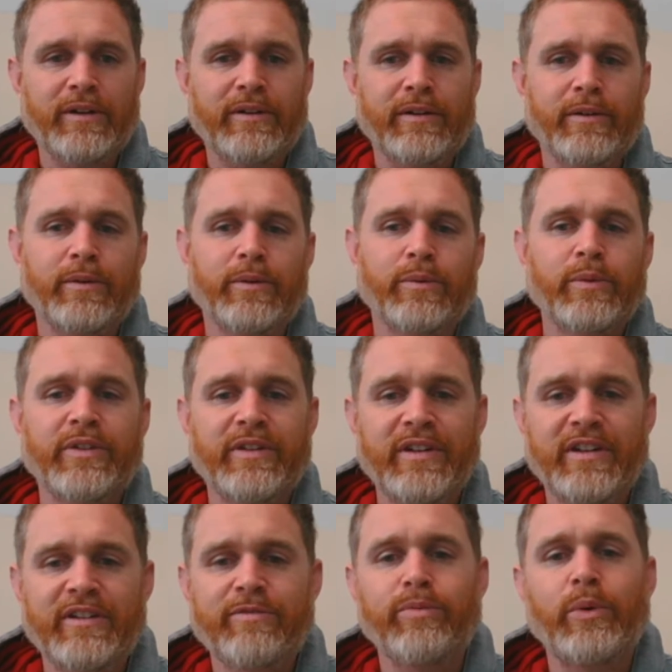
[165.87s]
to
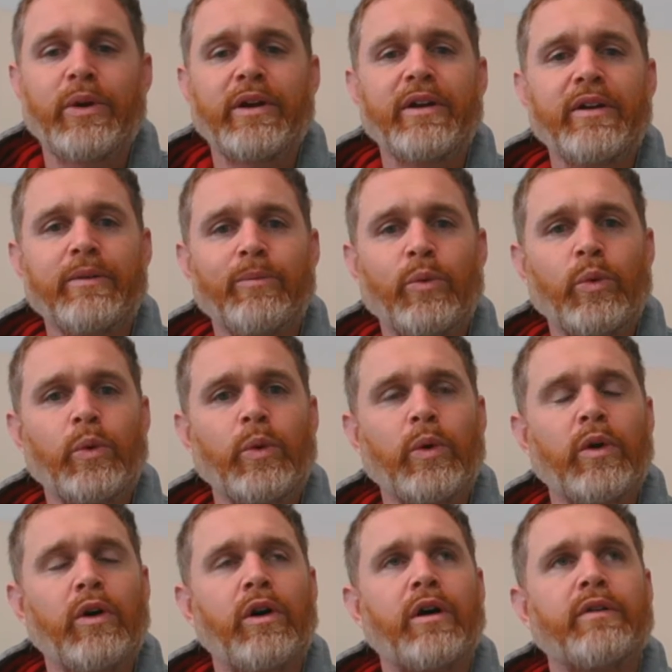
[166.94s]
receive praise
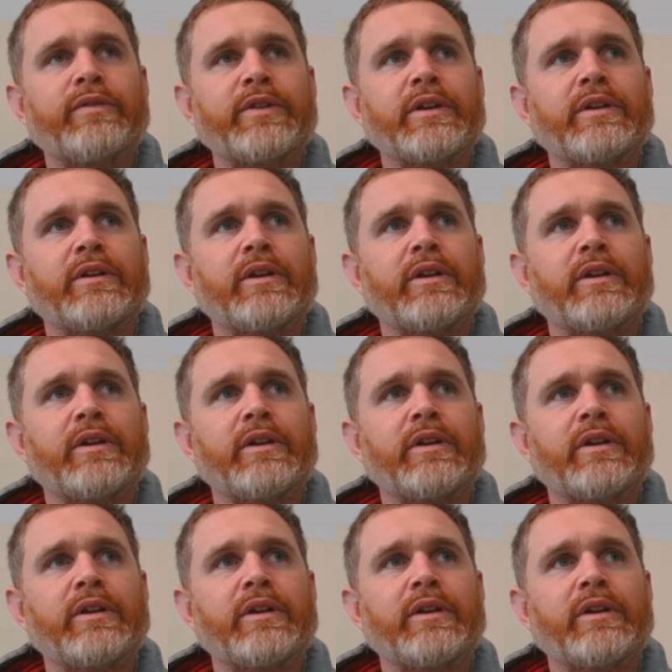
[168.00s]
more often